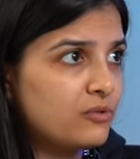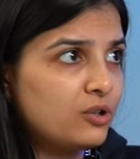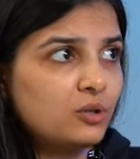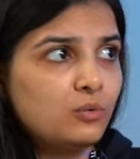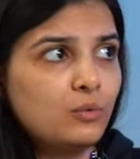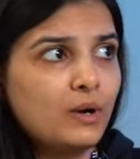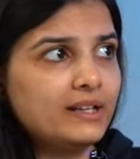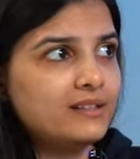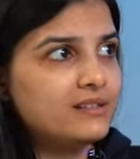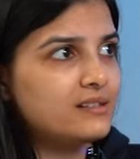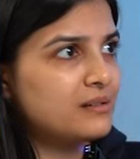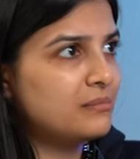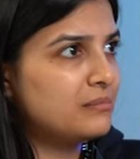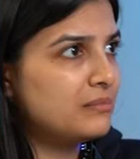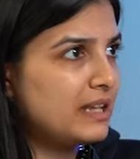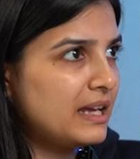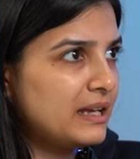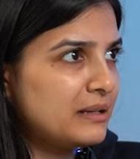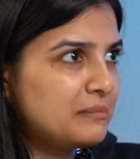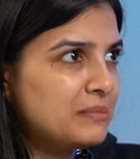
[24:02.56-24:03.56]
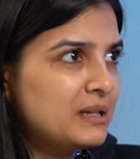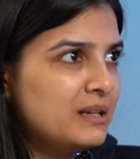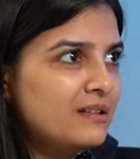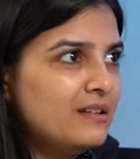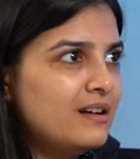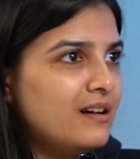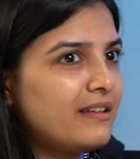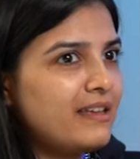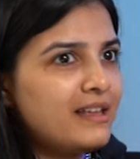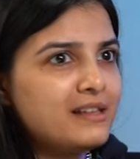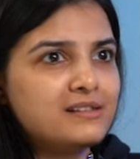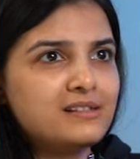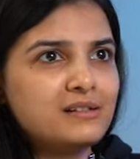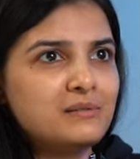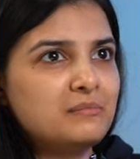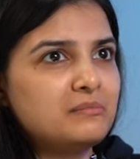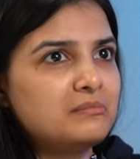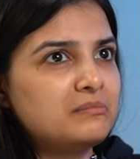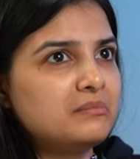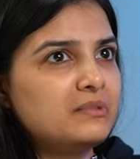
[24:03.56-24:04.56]
for mm. quite some time. Again,
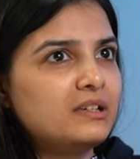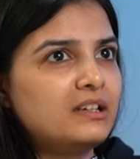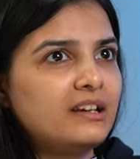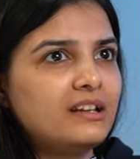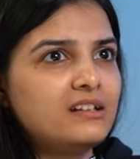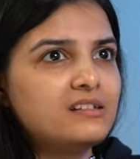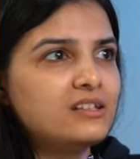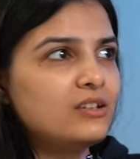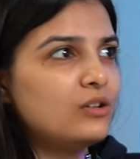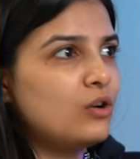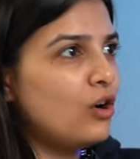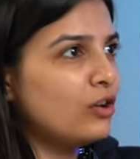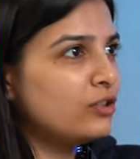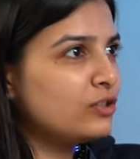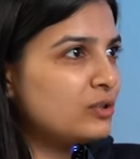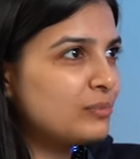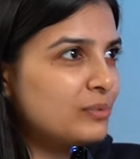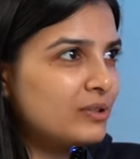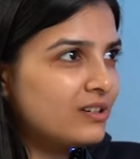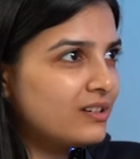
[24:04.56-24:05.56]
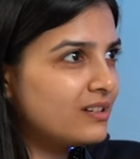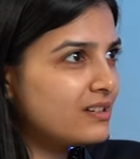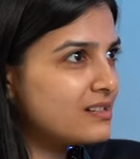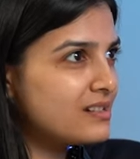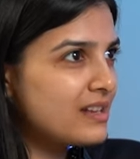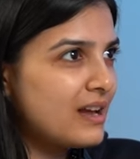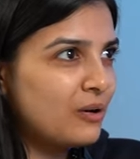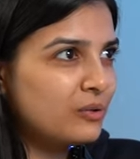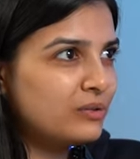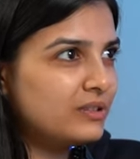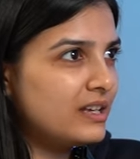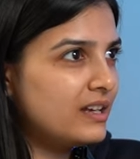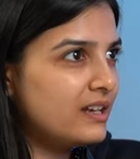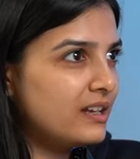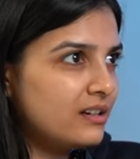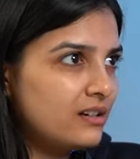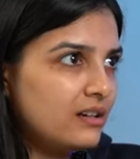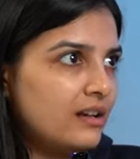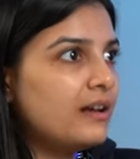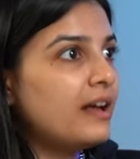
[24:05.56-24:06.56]
some crazy entrepreneurs out
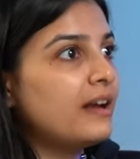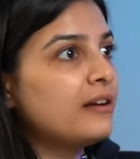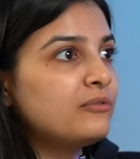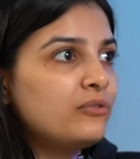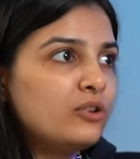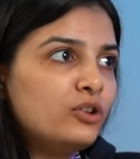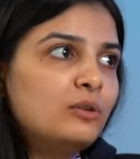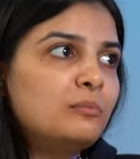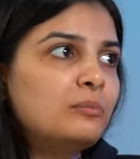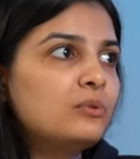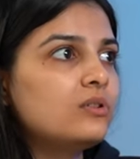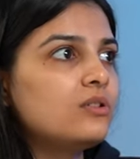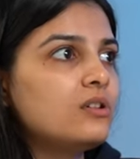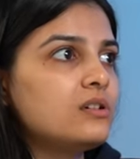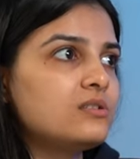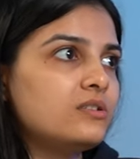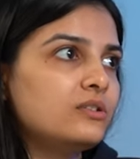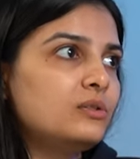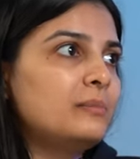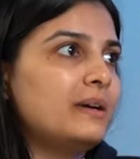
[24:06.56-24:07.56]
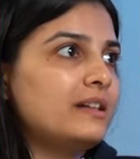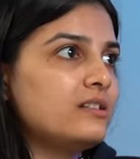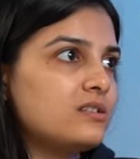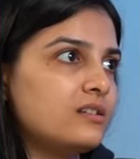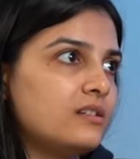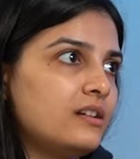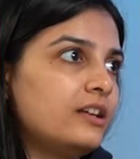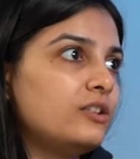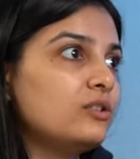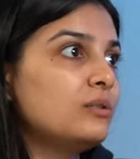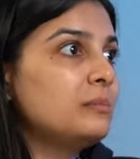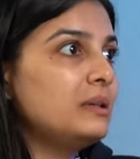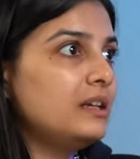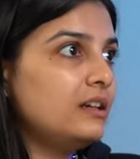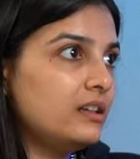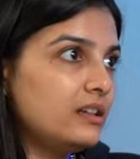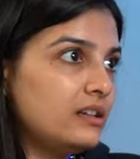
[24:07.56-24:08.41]
there. And for your book also, you mentioned, yeah. right? You're meeting yeah,